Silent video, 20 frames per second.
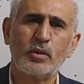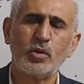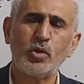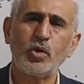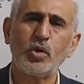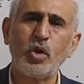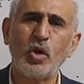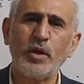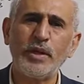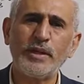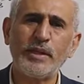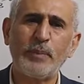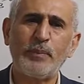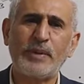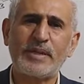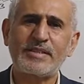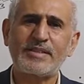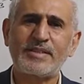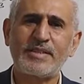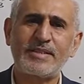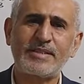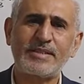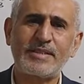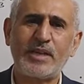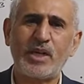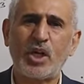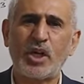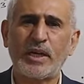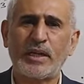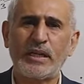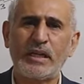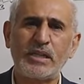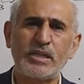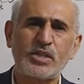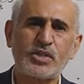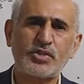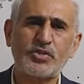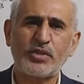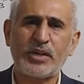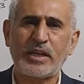You know, in the buses,
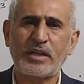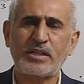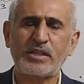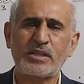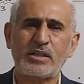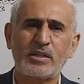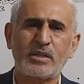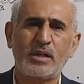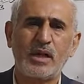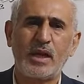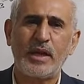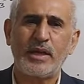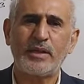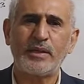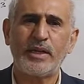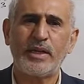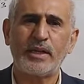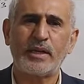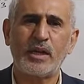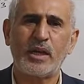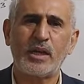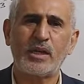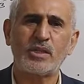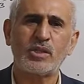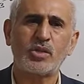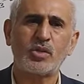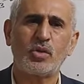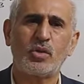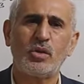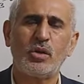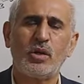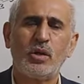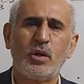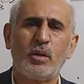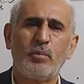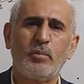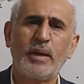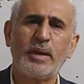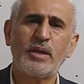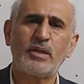lorries, trucks, and there are
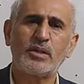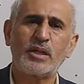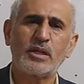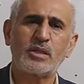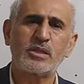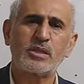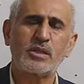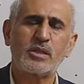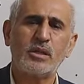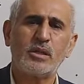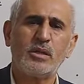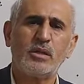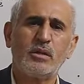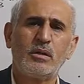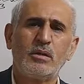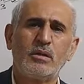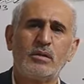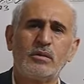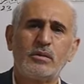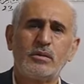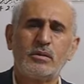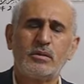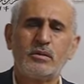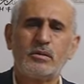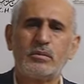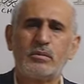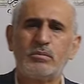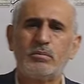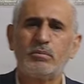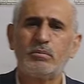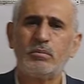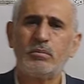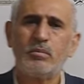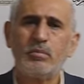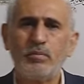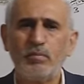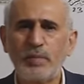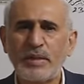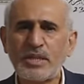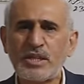also many things.
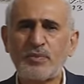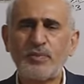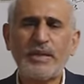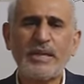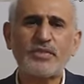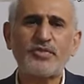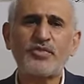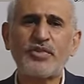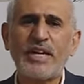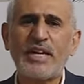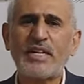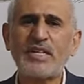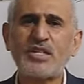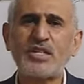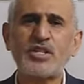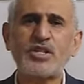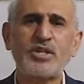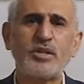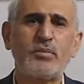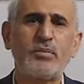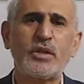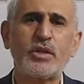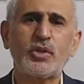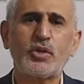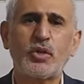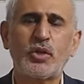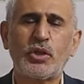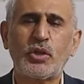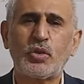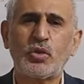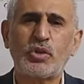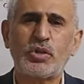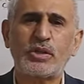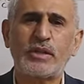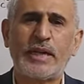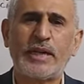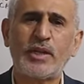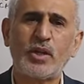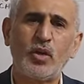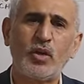Must be train system introduced,
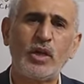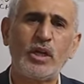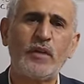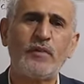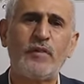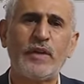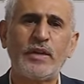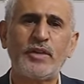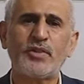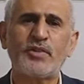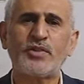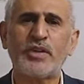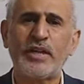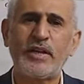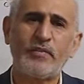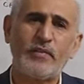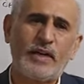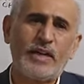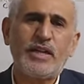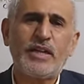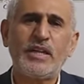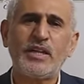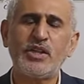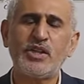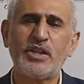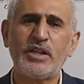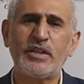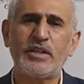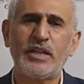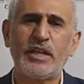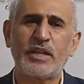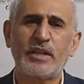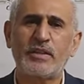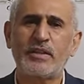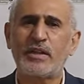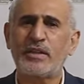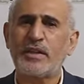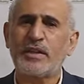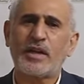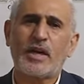that only one train, one engine
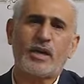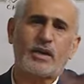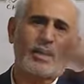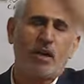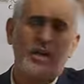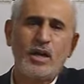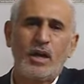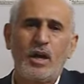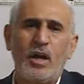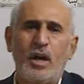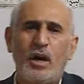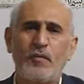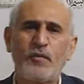there are